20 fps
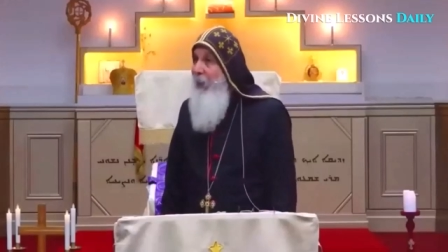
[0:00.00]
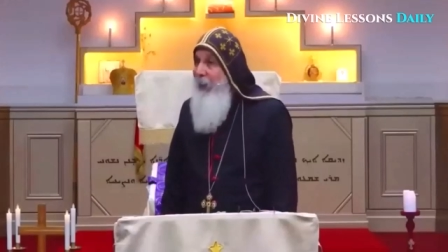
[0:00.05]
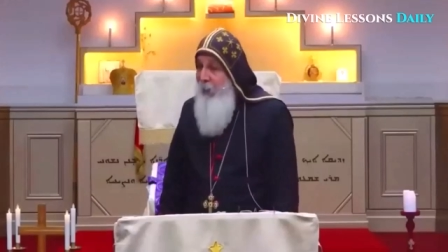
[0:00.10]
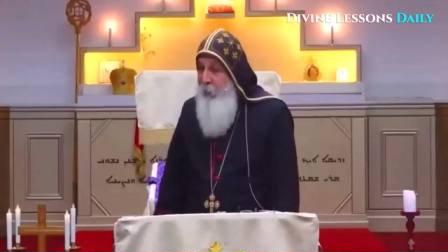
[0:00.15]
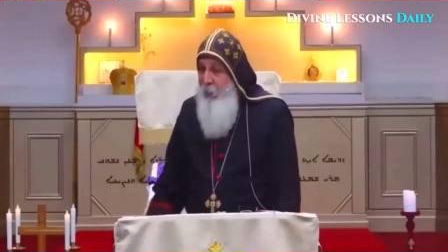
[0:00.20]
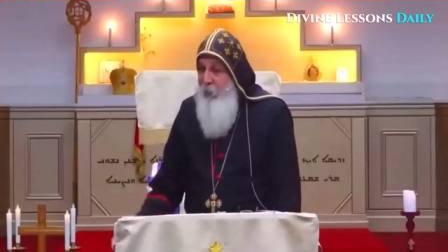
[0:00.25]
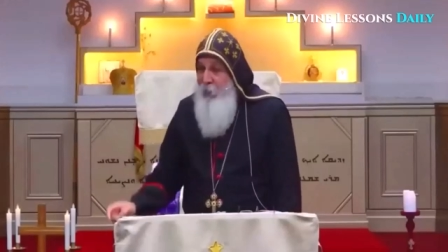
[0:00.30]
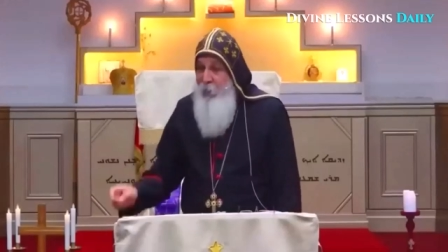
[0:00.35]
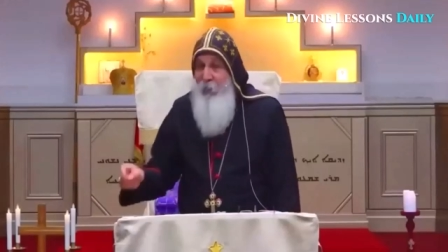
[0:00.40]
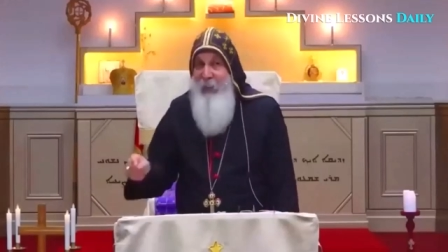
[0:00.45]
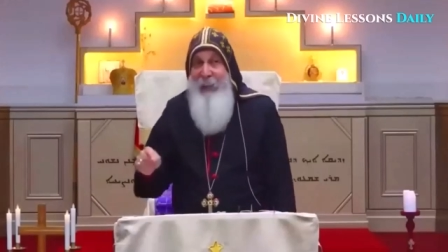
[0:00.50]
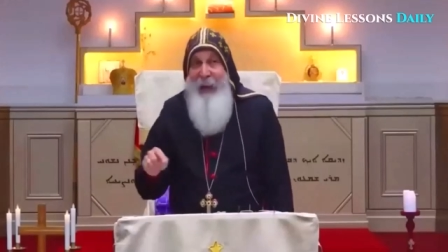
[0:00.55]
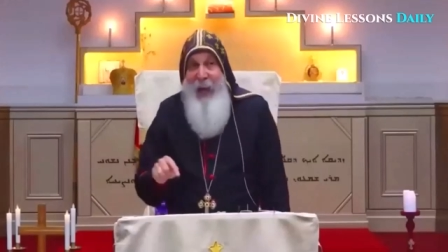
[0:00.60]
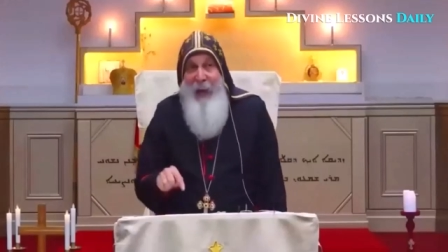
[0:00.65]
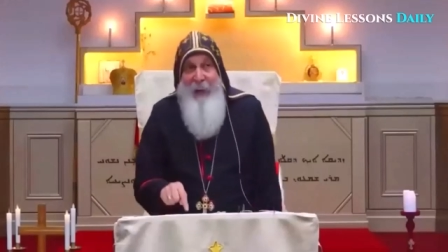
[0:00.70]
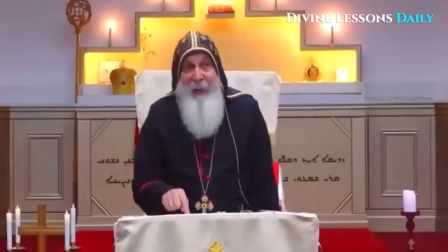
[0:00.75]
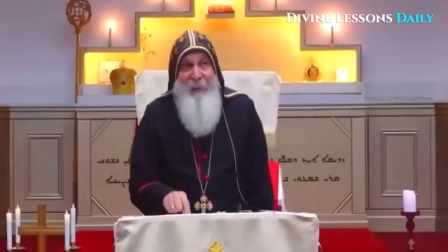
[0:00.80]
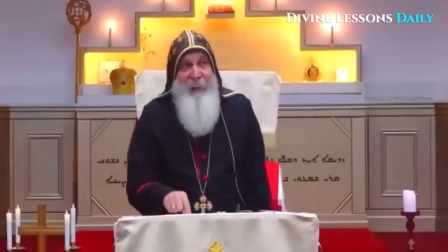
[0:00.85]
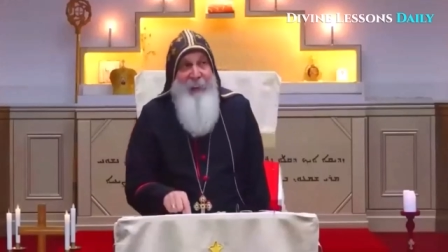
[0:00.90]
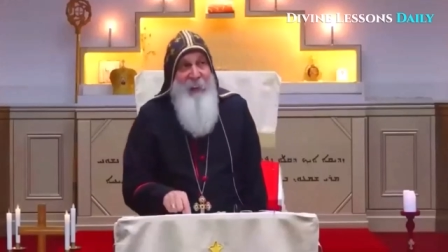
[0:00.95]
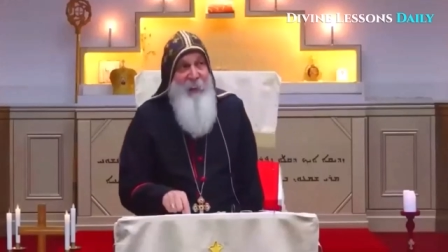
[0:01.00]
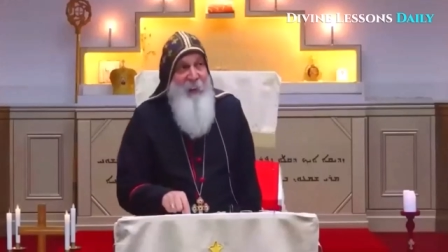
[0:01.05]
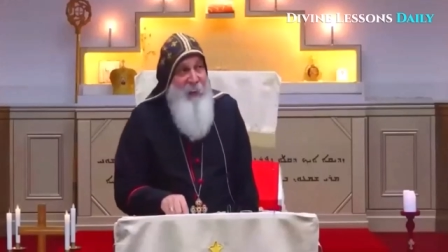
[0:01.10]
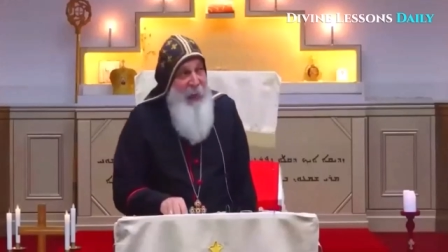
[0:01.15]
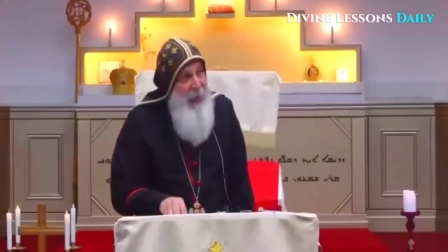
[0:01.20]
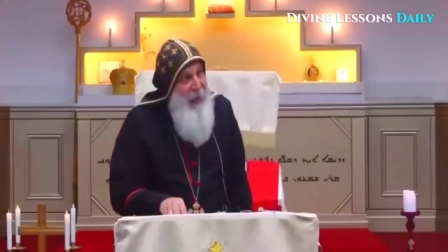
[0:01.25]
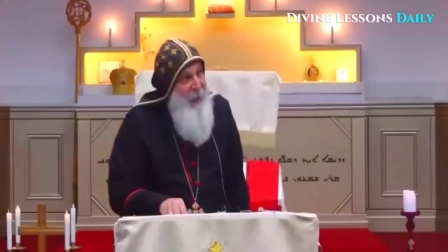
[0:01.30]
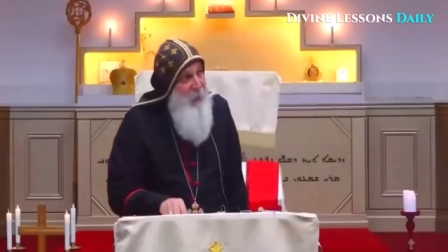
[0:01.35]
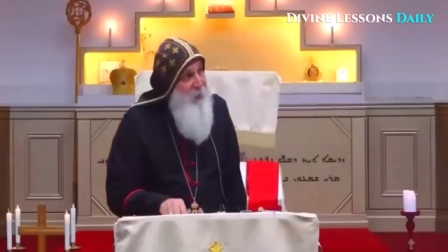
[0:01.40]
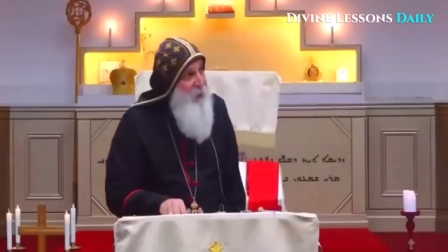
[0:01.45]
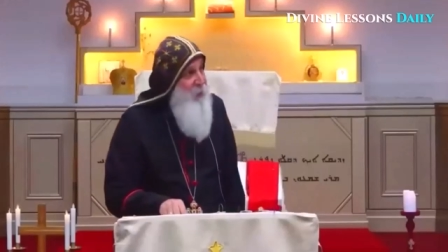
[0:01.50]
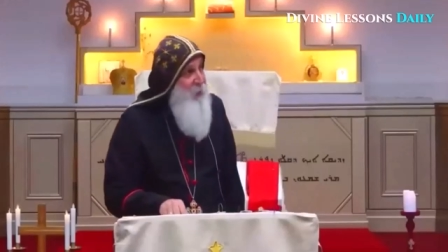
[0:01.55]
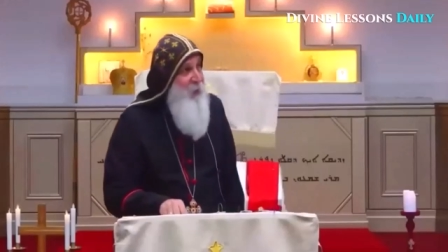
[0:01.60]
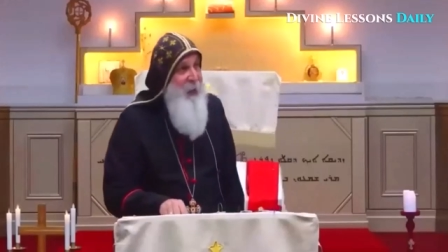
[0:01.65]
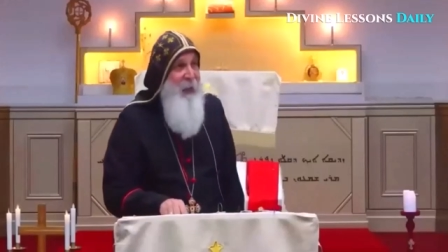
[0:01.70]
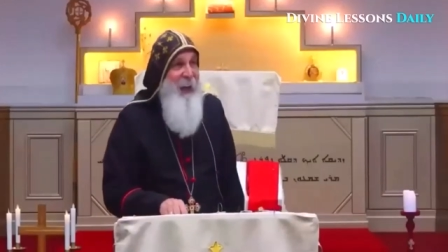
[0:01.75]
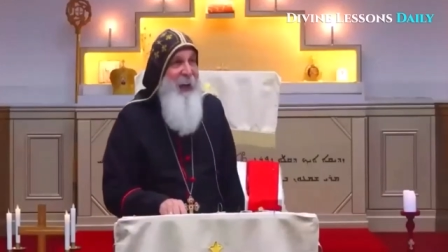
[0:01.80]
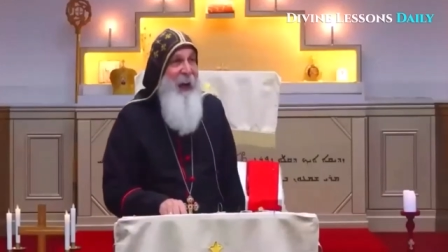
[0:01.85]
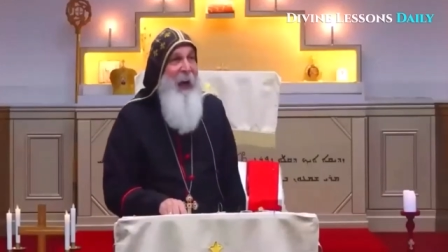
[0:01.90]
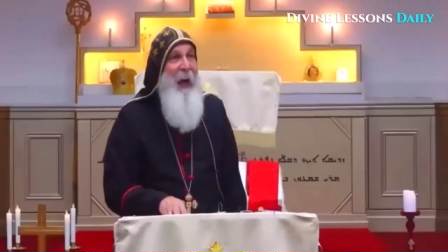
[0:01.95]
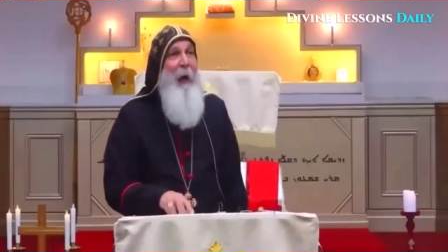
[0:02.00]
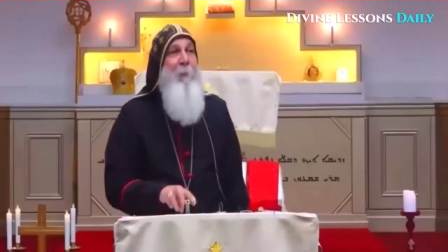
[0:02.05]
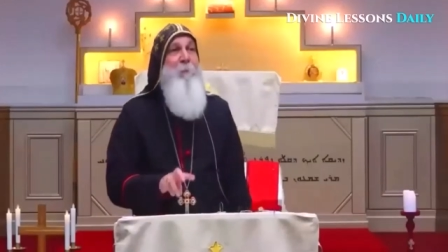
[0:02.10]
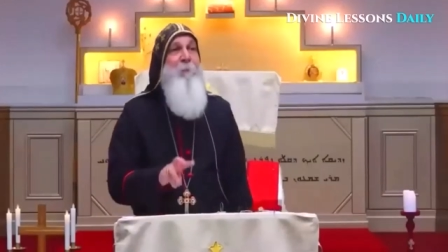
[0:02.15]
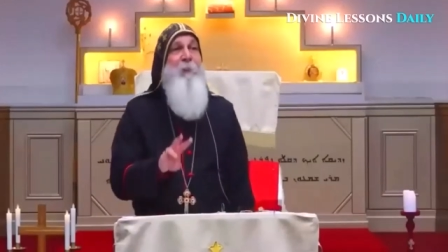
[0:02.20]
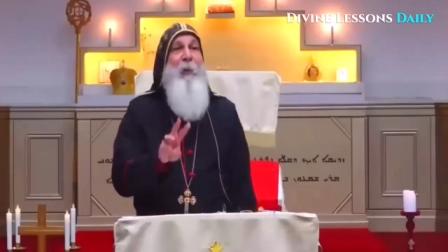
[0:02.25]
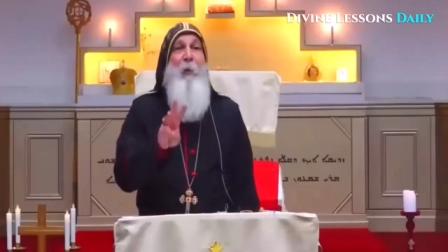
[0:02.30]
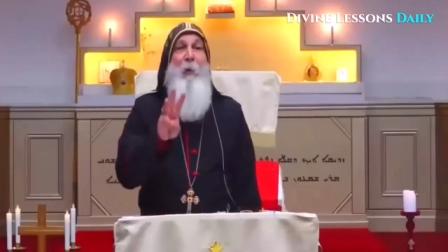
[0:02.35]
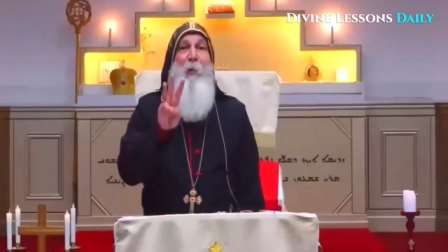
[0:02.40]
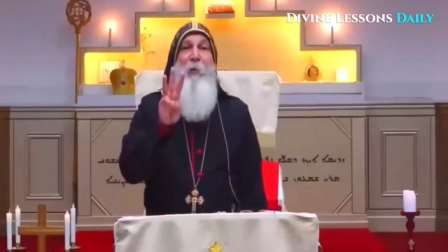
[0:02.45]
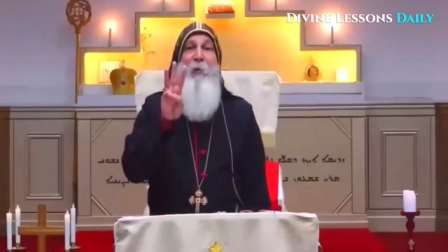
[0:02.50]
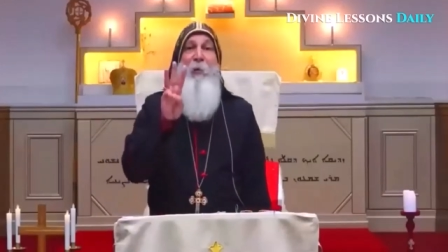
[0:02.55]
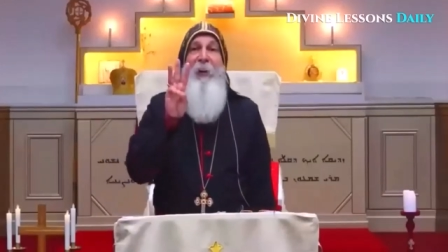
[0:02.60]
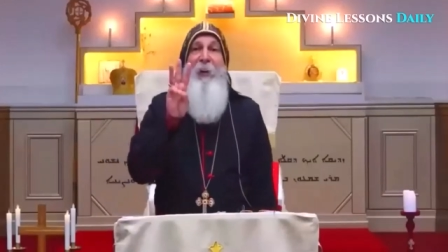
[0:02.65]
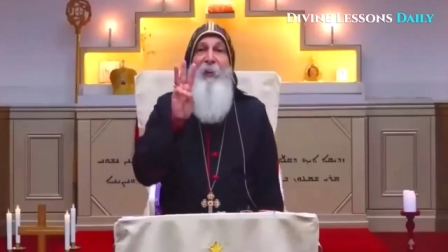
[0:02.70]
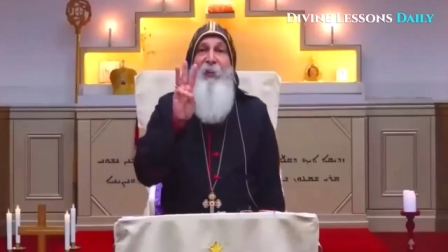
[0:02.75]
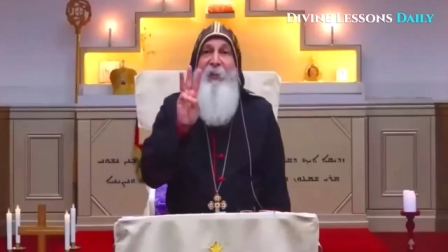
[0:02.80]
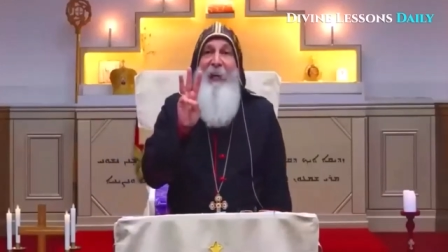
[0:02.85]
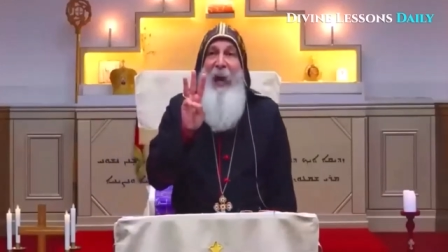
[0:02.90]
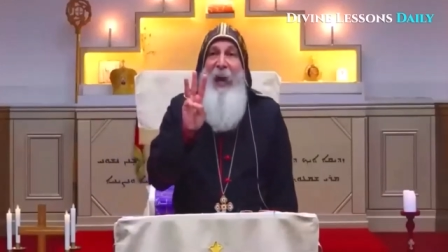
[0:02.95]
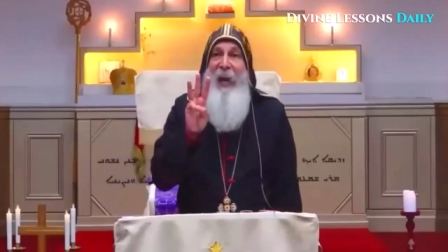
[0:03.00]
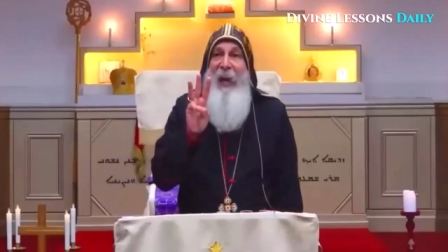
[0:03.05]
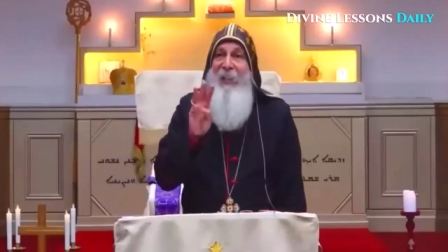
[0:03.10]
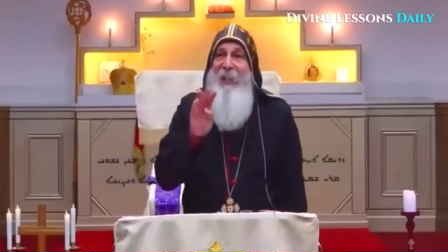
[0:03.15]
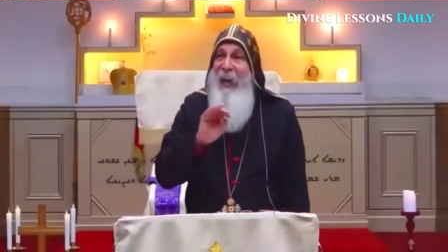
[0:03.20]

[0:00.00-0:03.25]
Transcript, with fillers: Christianity says after the third day,